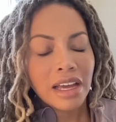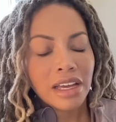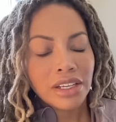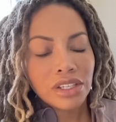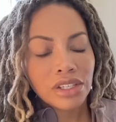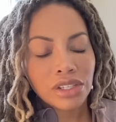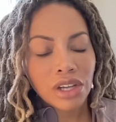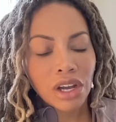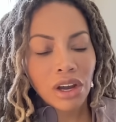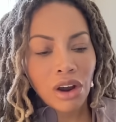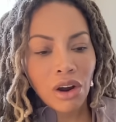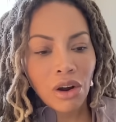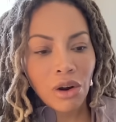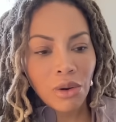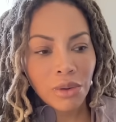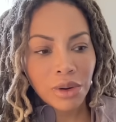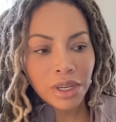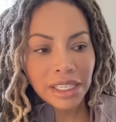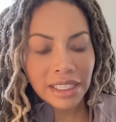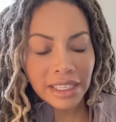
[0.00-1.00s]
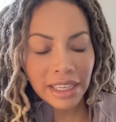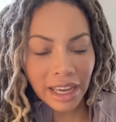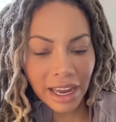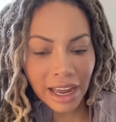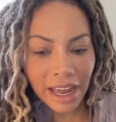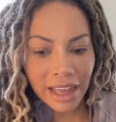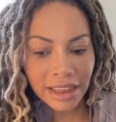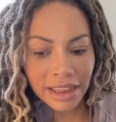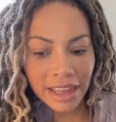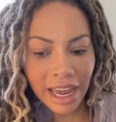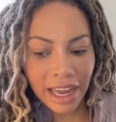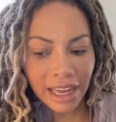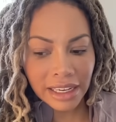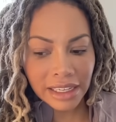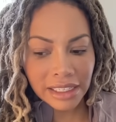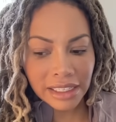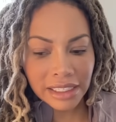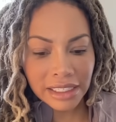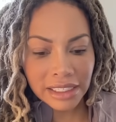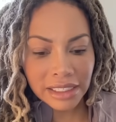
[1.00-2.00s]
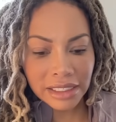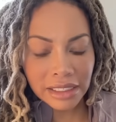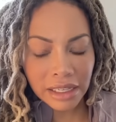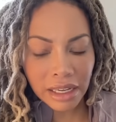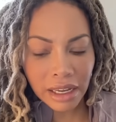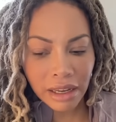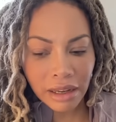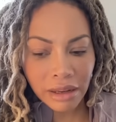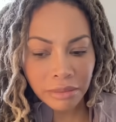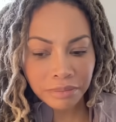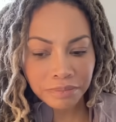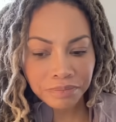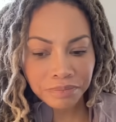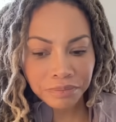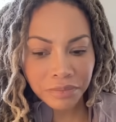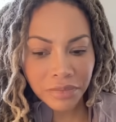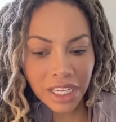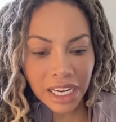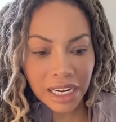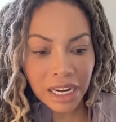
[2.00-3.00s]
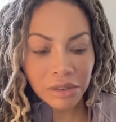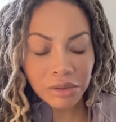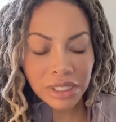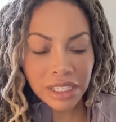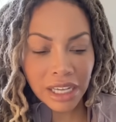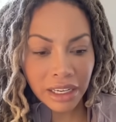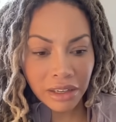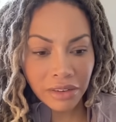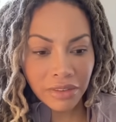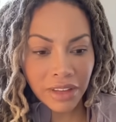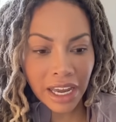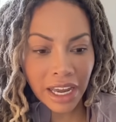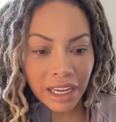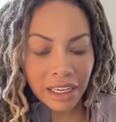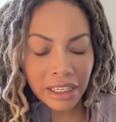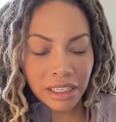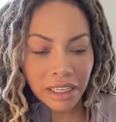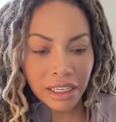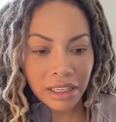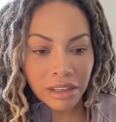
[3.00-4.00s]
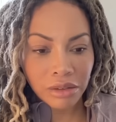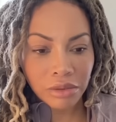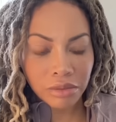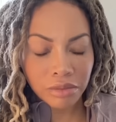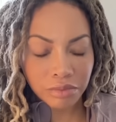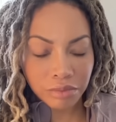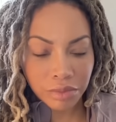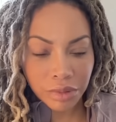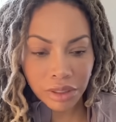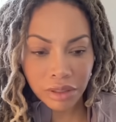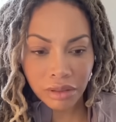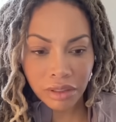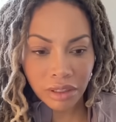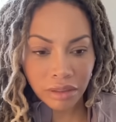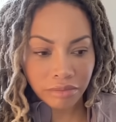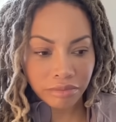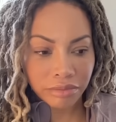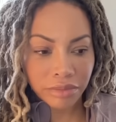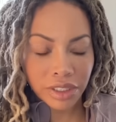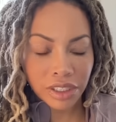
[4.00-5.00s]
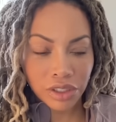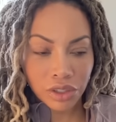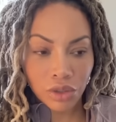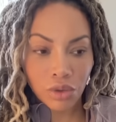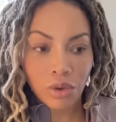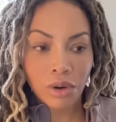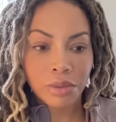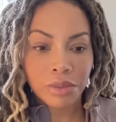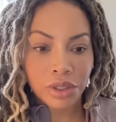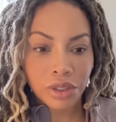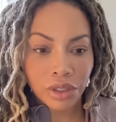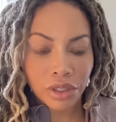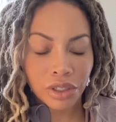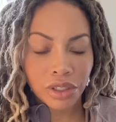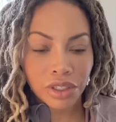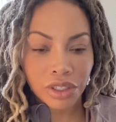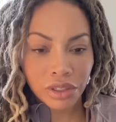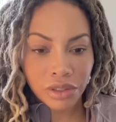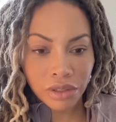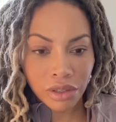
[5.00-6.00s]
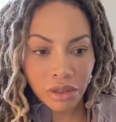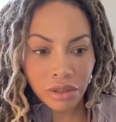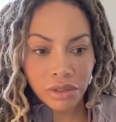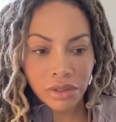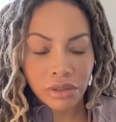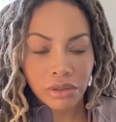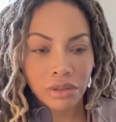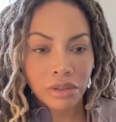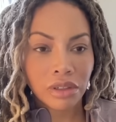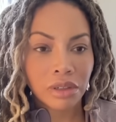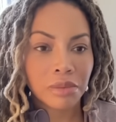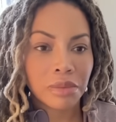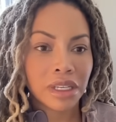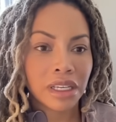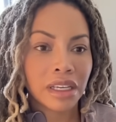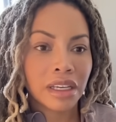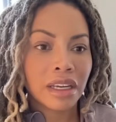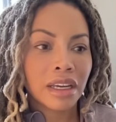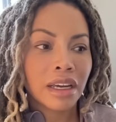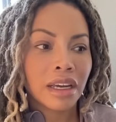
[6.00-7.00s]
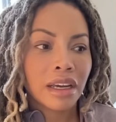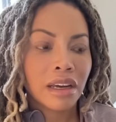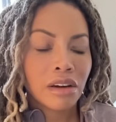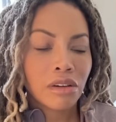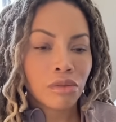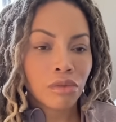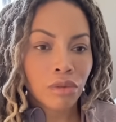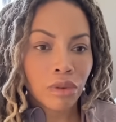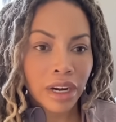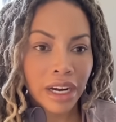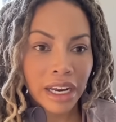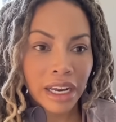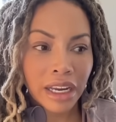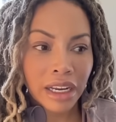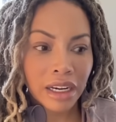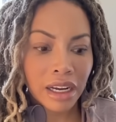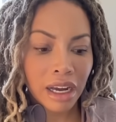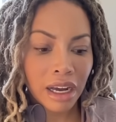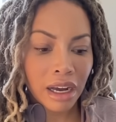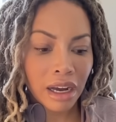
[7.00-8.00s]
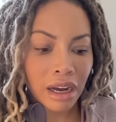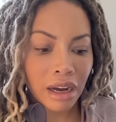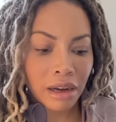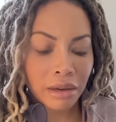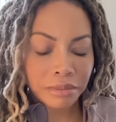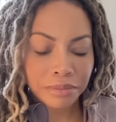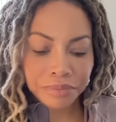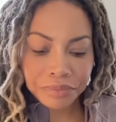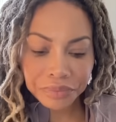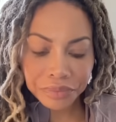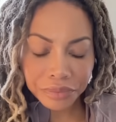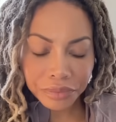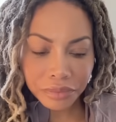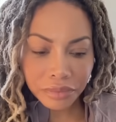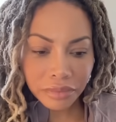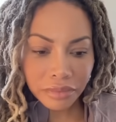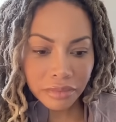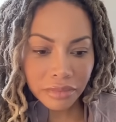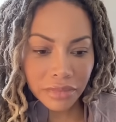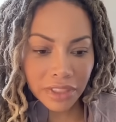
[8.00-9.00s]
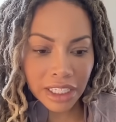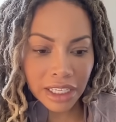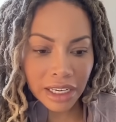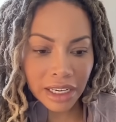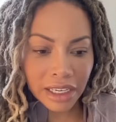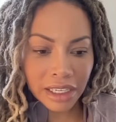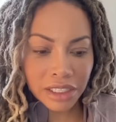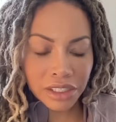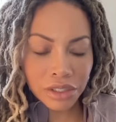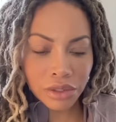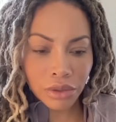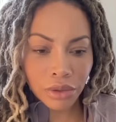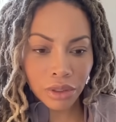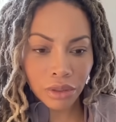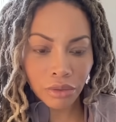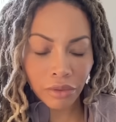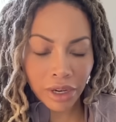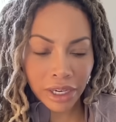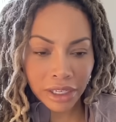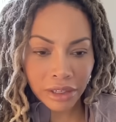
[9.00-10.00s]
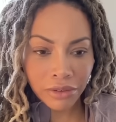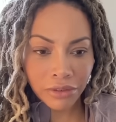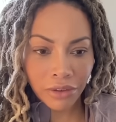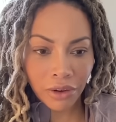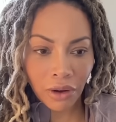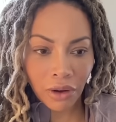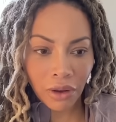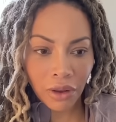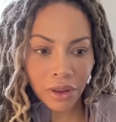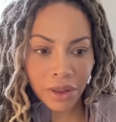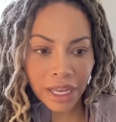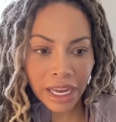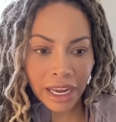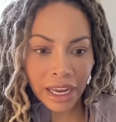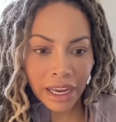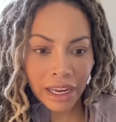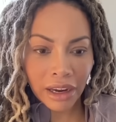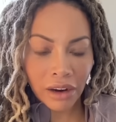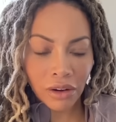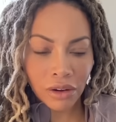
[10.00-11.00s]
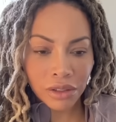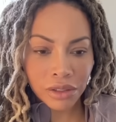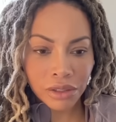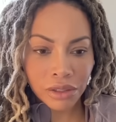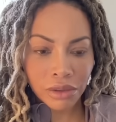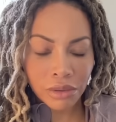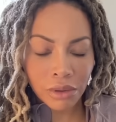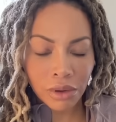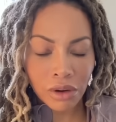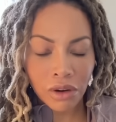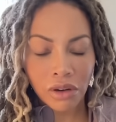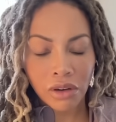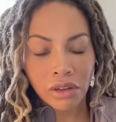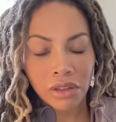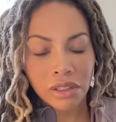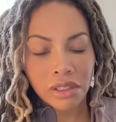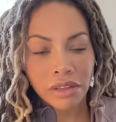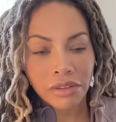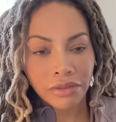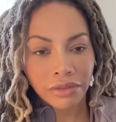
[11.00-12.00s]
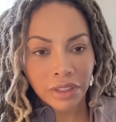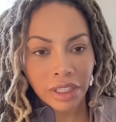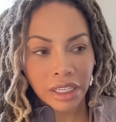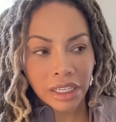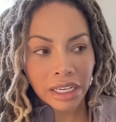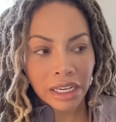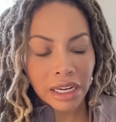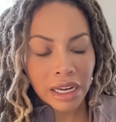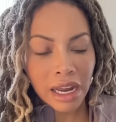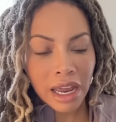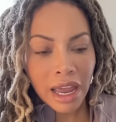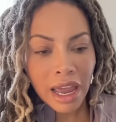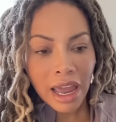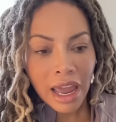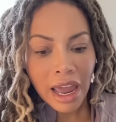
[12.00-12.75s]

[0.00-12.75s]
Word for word: So yeah, that is, um, and outside of that, it, the storm surge, there's also going to be rain, um, Uh, historic rainfall that also will cause flooding.